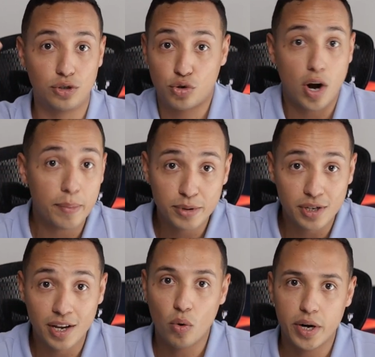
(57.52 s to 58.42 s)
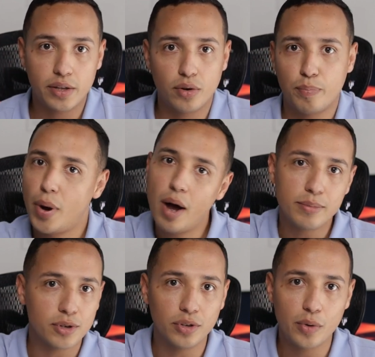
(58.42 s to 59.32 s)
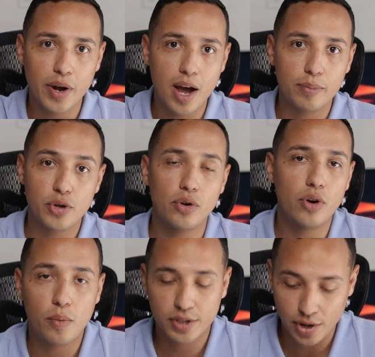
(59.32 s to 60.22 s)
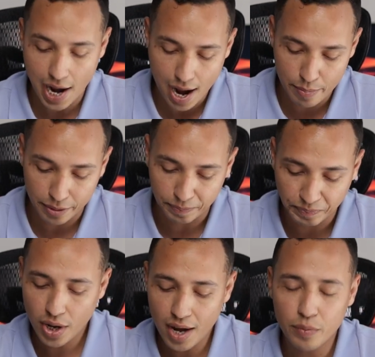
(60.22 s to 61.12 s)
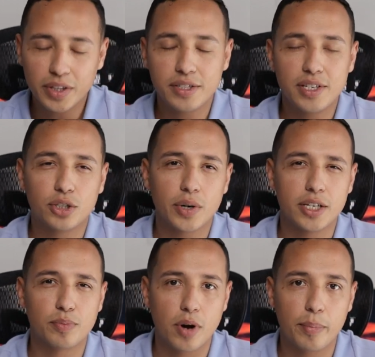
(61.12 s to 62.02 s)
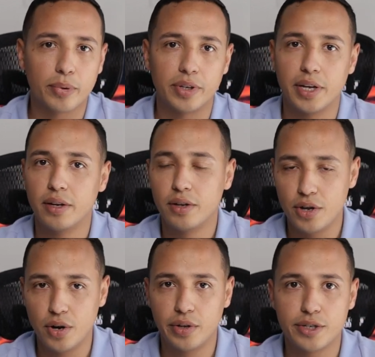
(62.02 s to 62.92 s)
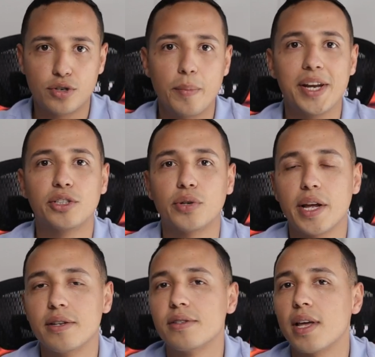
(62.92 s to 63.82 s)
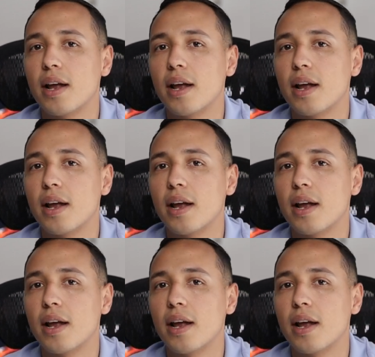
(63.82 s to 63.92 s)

drops or either pumps all the way up. You don't know what's gonna happen. You can't really see trends properly. You know, there's so many trends